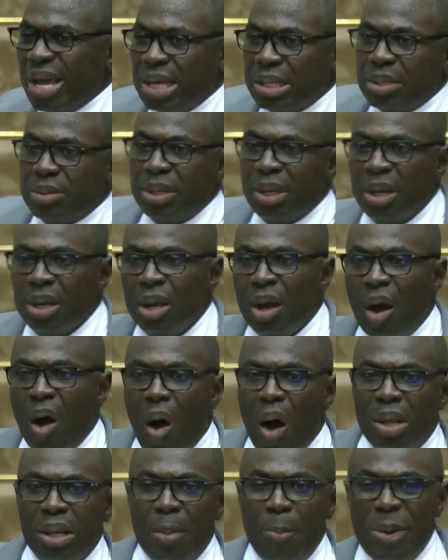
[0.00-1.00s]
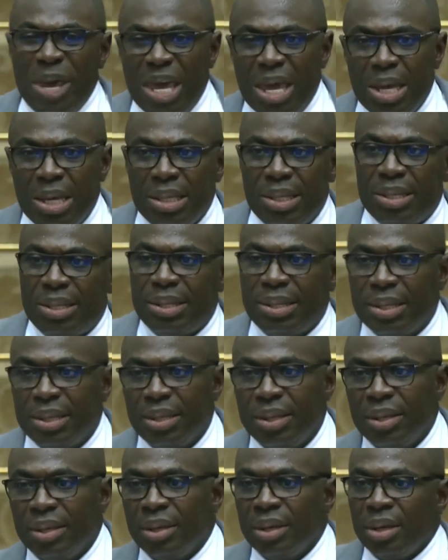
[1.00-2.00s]
it is, all the bees,
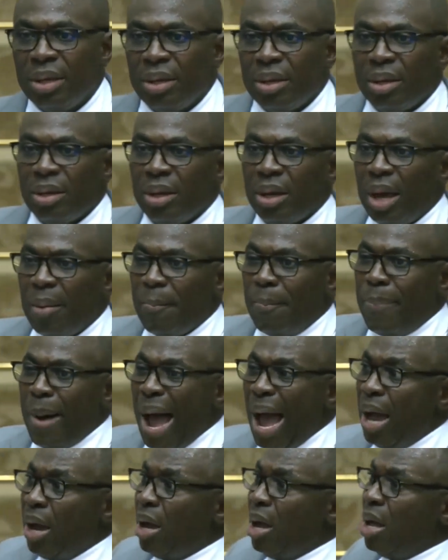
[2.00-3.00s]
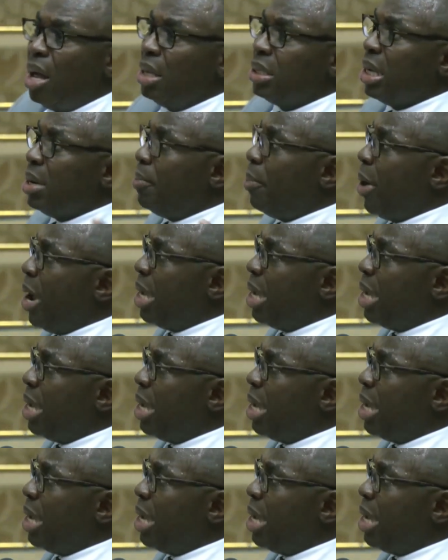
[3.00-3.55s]
bangles and